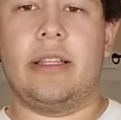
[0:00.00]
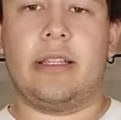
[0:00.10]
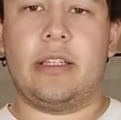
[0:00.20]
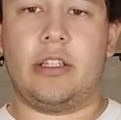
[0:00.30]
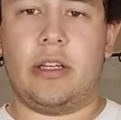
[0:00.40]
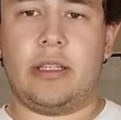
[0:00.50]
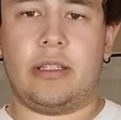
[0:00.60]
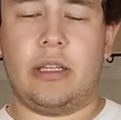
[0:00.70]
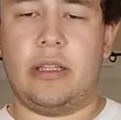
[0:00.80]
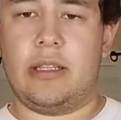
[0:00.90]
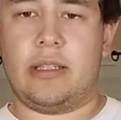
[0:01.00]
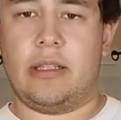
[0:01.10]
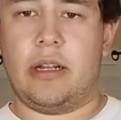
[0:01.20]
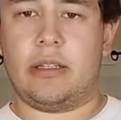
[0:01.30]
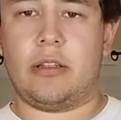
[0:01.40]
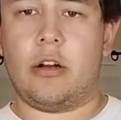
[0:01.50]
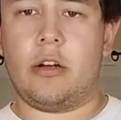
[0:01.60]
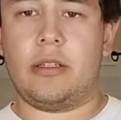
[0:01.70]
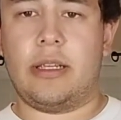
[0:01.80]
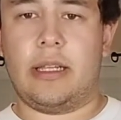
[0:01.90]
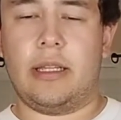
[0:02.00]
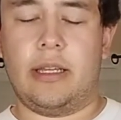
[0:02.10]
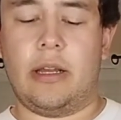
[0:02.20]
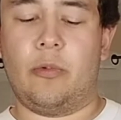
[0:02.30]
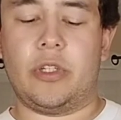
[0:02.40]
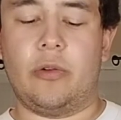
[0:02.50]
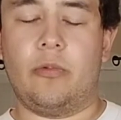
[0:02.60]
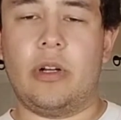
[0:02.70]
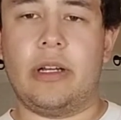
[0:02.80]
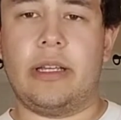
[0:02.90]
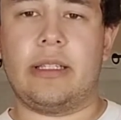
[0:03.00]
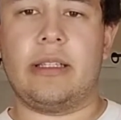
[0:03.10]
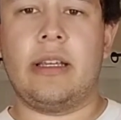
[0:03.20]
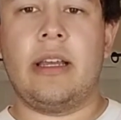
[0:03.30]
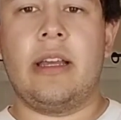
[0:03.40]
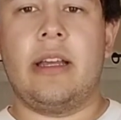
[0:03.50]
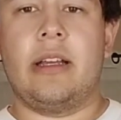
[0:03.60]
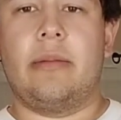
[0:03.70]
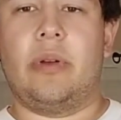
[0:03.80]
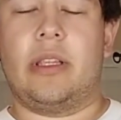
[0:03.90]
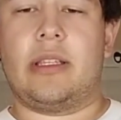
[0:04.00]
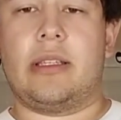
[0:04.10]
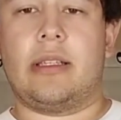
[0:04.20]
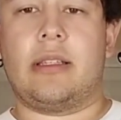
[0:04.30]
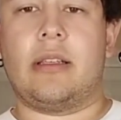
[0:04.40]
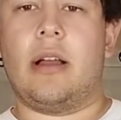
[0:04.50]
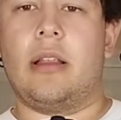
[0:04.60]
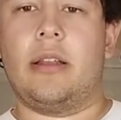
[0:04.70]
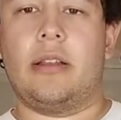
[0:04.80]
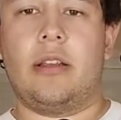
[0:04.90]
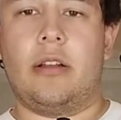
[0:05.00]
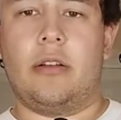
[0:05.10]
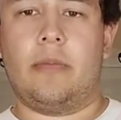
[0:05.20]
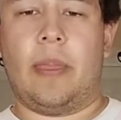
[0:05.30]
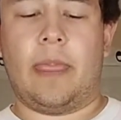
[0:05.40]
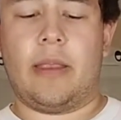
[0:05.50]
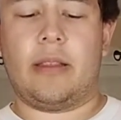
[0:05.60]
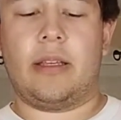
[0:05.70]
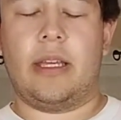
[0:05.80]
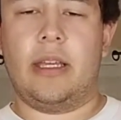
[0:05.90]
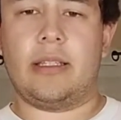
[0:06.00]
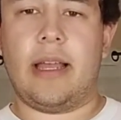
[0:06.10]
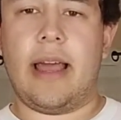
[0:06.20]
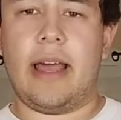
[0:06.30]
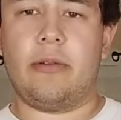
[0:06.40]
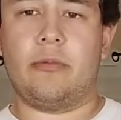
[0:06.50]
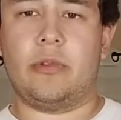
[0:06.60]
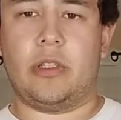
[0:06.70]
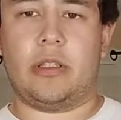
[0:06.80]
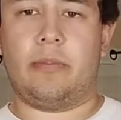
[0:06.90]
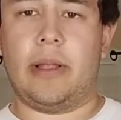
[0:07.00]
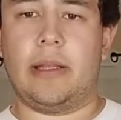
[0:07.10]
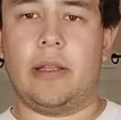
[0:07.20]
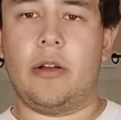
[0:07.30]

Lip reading: this is not a starter, sadly. I wish it was, but this is a solid, you know, King's hat, just a plain